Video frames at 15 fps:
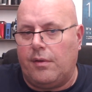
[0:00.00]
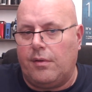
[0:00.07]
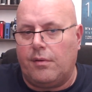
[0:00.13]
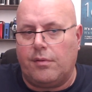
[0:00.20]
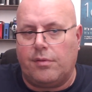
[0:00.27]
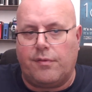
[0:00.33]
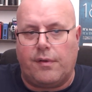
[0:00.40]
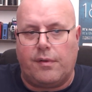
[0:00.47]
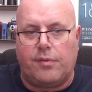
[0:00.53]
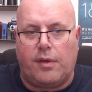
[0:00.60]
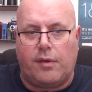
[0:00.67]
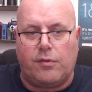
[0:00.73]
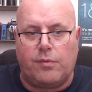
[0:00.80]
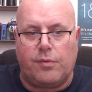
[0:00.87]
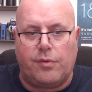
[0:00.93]
All the
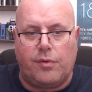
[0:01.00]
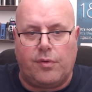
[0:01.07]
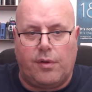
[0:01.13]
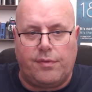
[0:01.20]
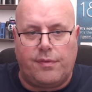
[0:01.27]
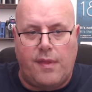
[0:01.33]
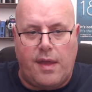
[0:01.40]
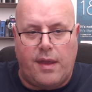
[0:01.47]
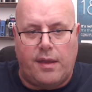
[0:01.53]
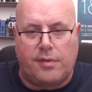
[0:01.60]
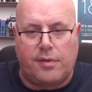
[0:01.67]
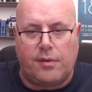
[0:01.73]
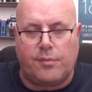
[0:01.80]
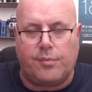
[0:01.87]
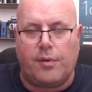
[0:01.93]
photos were took on there,
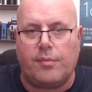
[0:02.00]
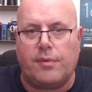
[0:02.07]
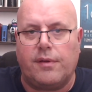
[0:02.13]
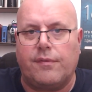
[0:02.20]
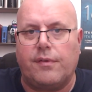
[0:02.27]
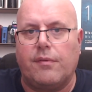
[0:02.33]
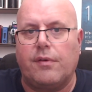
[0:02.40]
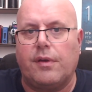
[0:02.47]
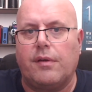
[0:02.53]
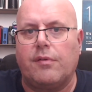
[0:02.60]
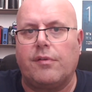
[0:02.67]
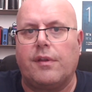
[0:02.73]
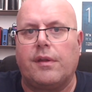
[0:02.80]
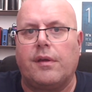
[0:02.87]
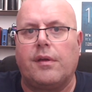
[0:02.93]
so probably if you were
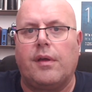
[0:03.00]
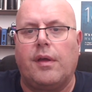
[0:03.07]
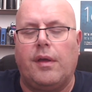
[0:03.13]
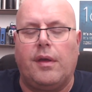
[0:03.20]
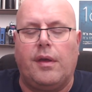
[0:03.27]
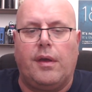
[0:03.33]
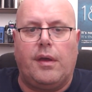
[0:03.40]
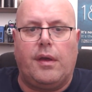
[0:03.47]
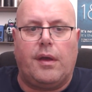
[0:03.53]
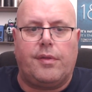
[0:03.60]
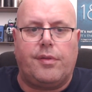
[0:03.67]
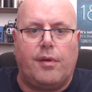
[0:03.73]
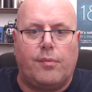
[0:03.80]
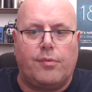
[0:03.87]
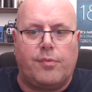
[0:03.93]
using a
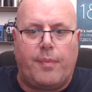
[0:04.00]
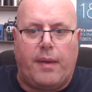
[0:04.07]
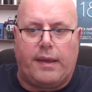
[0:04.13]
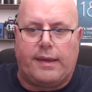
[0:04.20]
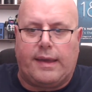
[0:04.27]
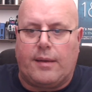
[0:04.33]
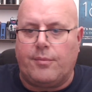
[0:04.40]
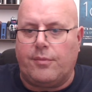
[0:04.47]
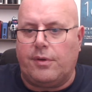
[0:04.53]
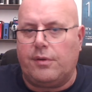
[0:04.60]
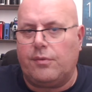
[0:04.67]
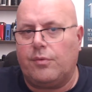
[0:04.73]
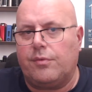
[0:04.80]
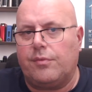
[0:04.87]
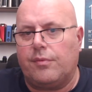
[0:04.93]
top spec camera,
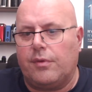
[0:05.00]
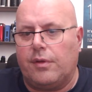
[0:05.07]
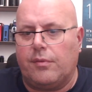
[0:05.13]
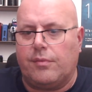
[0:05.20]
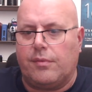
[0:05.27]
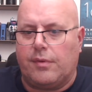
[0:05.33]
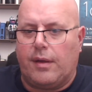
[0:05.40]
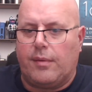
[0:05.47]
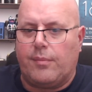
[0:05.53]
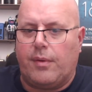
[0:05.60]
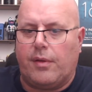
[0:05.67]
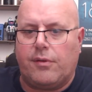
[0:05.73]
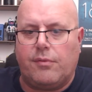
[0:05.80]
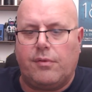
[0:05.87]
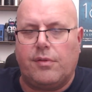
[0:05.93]
you'd get
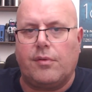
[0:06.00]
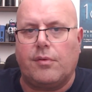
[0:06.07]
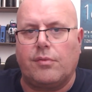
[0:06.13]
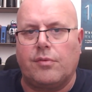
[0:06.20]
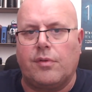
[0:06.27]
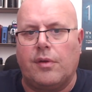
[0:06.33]
better results.